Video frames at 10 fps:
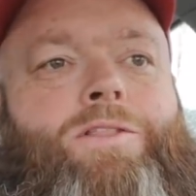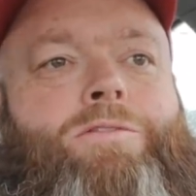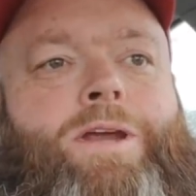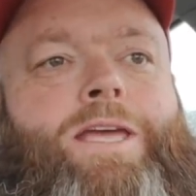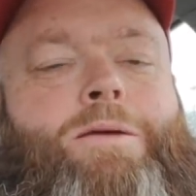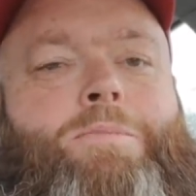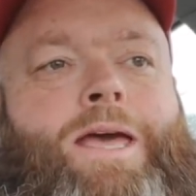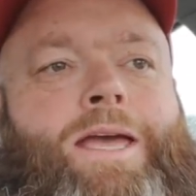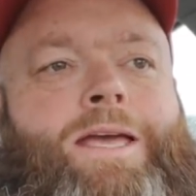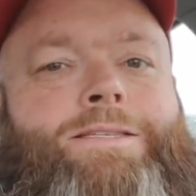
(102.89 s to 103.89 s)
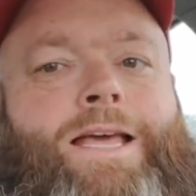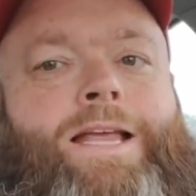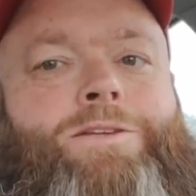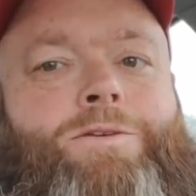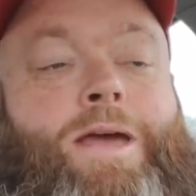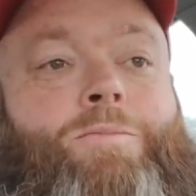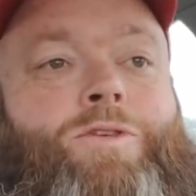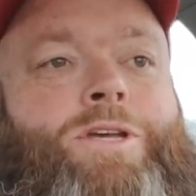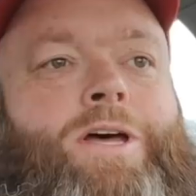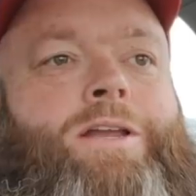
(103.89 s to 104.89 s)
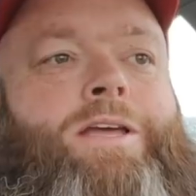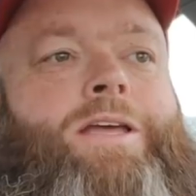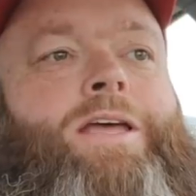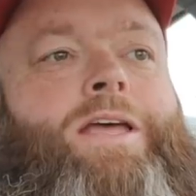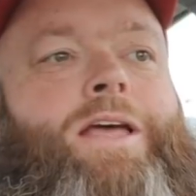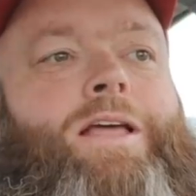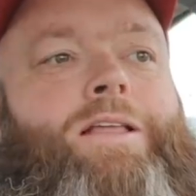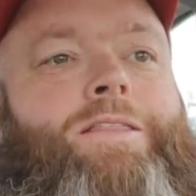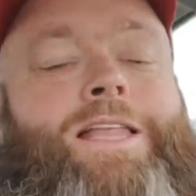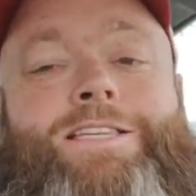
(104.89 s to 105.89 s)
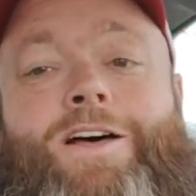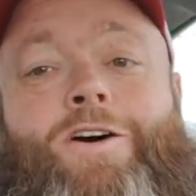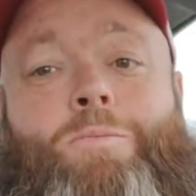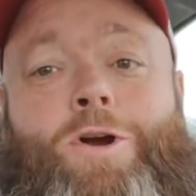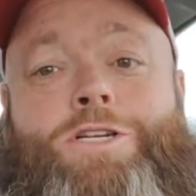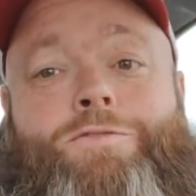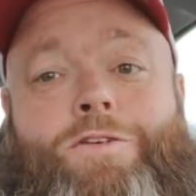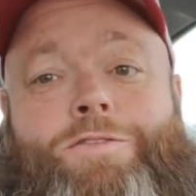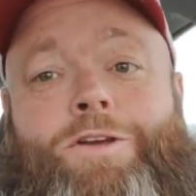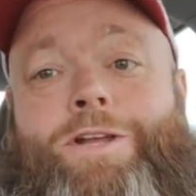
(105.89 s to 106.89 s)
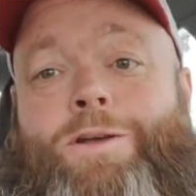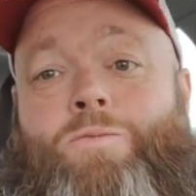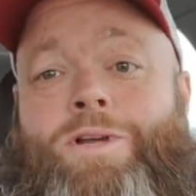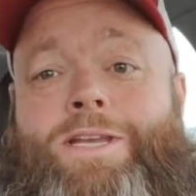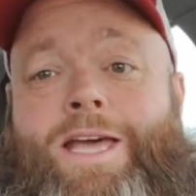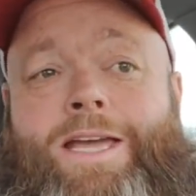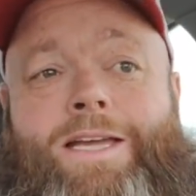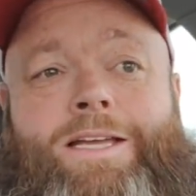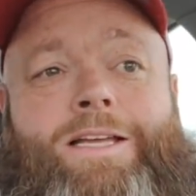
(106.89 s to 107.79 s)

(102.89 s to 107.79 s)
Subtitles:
eBays, 82 Amazon. That's all merchant fulfilled in one day.